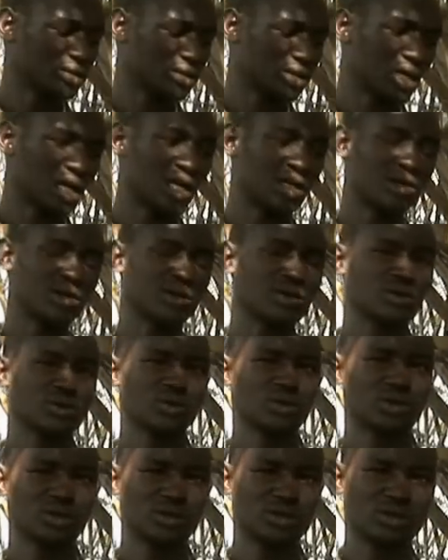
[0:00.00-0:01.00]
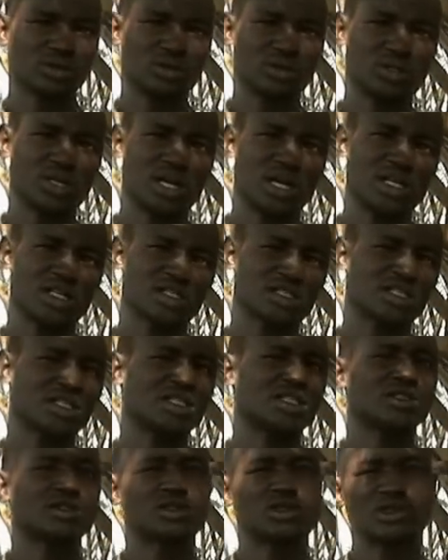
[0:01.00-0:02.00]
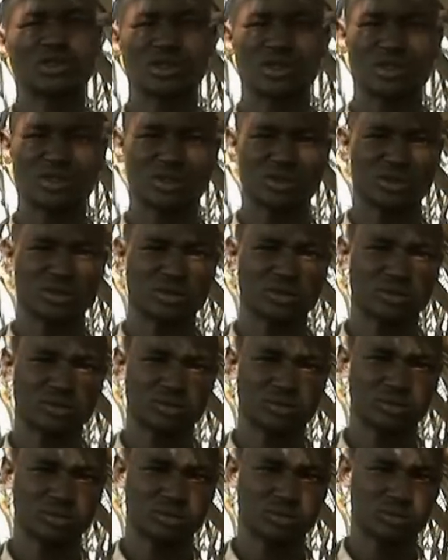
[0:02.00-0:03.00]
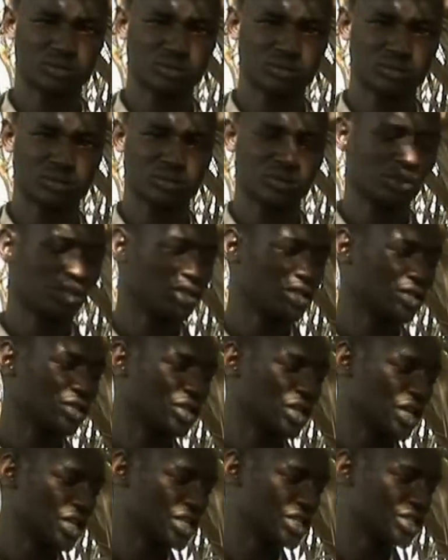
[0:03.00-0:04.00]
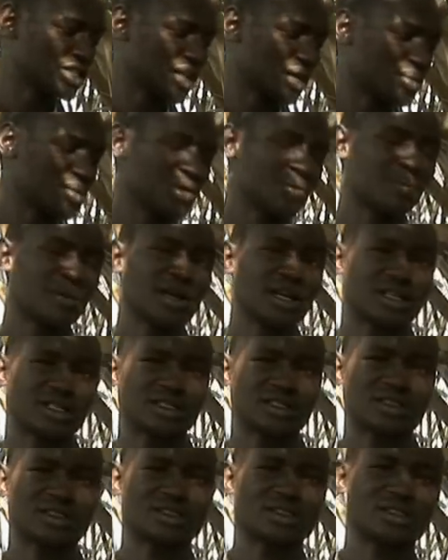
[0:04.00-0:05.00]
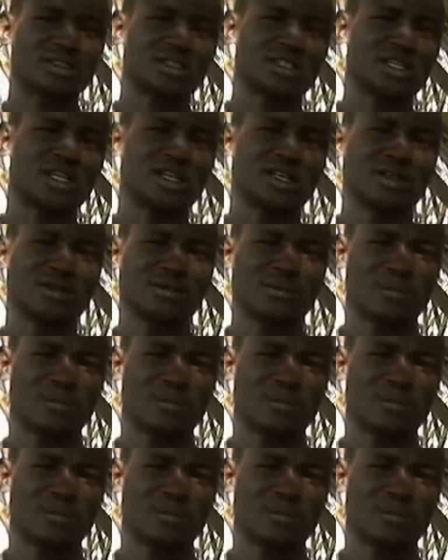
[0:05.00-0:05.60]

they are not good they are kill children. There is some impact, yeah,